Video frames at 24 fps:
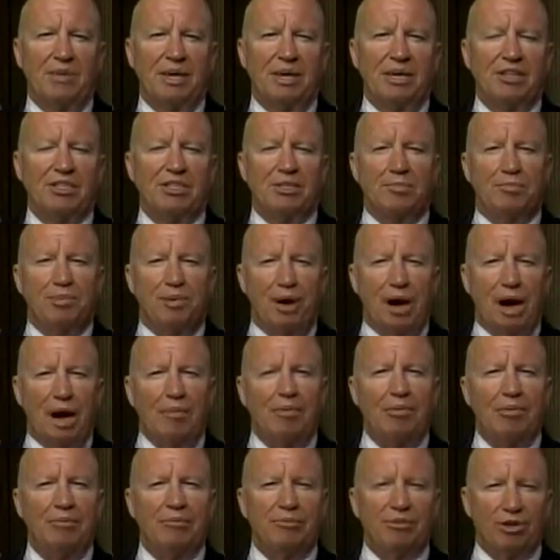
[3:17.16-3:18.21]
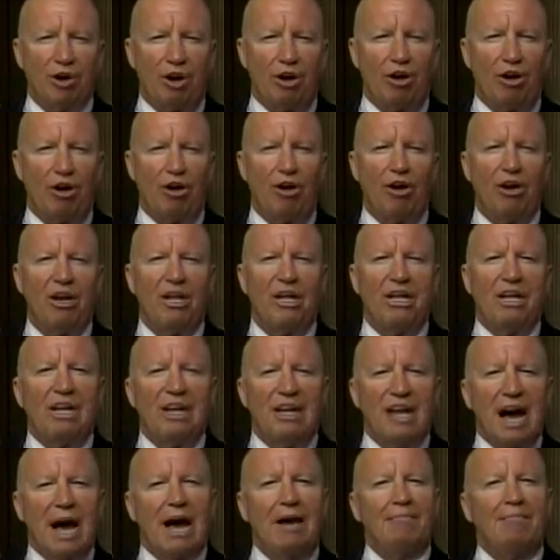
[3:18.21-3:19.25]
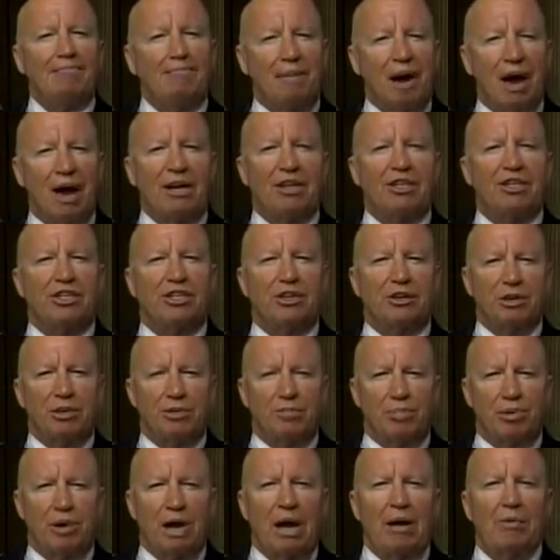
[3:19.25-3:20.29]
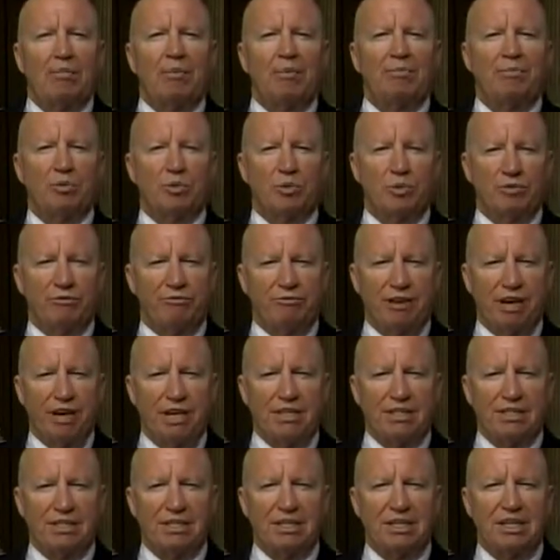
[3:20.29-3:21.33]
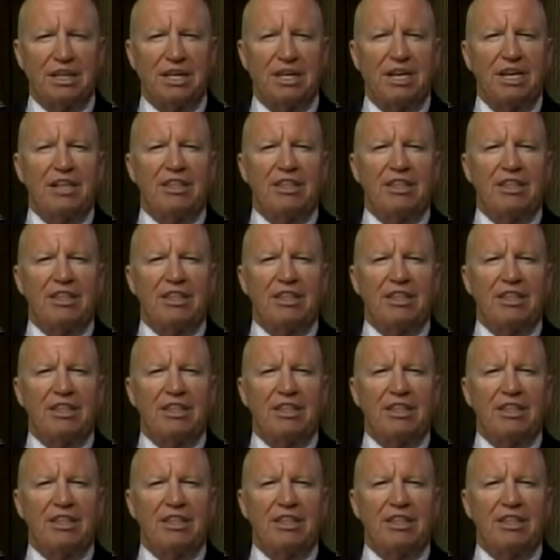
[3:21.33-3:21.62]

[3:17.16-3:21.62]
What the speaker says: because the problems are not monetary problems we're facing,